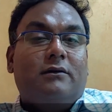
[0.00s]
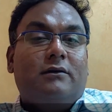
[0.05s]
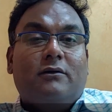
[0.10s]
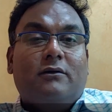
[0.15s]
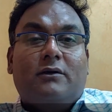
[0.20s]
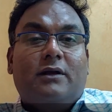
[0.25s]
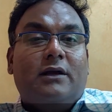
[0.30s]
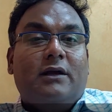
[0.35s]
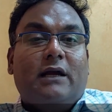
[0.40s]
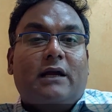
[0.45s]

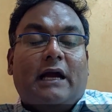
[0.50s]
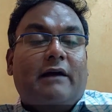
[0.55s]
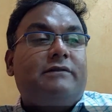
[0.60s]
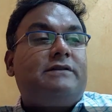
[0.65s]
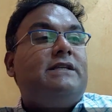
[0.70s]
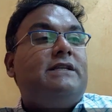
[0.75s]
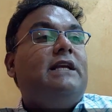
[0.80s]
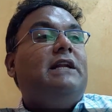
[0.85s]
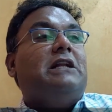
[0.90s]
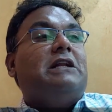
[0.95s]
Okay, I have
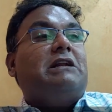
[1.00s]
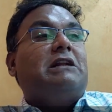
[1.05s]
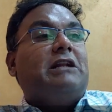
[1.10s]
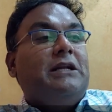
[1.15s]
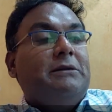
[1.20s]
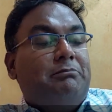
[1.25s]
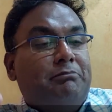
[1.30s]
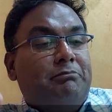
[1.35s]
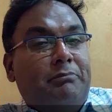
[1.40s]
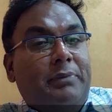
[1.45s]
seen
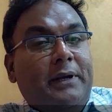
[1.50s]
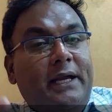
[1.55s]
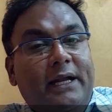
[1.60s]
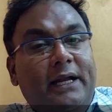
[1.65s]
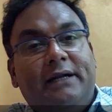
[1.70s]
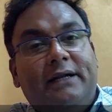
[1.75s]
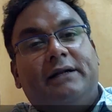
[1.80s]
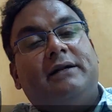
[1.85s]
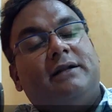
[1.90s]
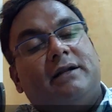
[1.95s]

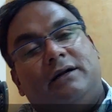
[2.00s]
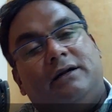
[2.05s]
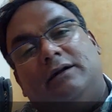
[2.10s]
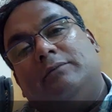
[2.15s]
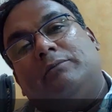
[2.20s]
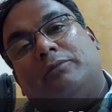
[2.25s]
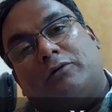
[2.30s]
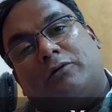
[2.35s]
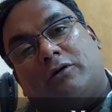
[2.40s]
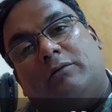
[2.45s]

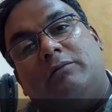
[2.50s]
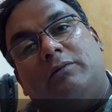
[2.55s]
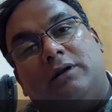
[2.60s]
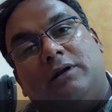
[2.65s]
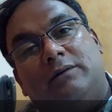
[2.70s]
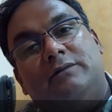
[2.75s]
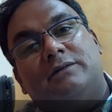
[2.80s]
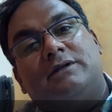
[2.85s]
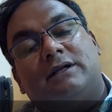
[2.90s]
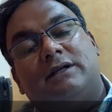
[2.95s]
repeated
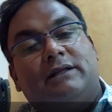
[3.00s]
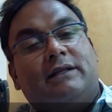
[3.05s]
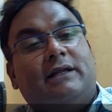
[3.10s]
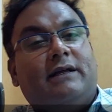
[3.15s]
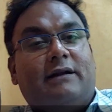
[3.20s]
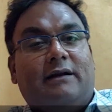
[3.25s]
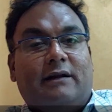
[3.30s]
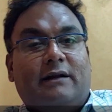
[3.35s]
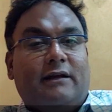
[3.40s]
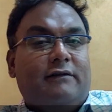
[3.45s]
problems in
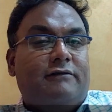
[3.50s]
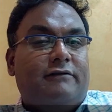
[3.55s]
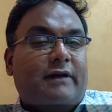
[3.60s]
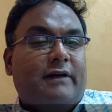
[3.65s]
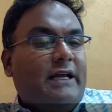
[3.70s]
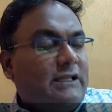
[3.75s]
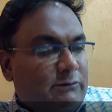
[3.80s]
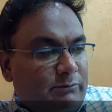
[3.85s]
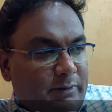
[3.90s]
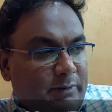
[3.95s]
their life,
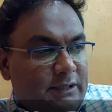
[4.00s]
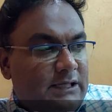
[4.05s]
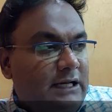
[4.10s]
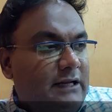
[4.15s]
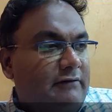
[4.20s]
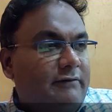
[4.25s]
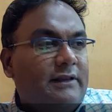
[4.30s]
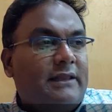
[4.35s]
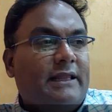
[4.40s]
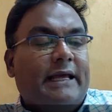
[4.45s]

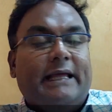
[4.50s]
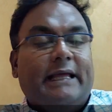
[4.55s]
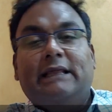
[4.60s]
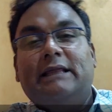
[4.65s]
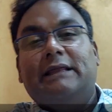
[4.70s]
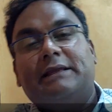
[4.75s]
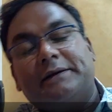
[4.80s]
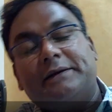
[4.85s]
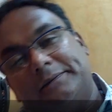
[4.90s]
especially with health.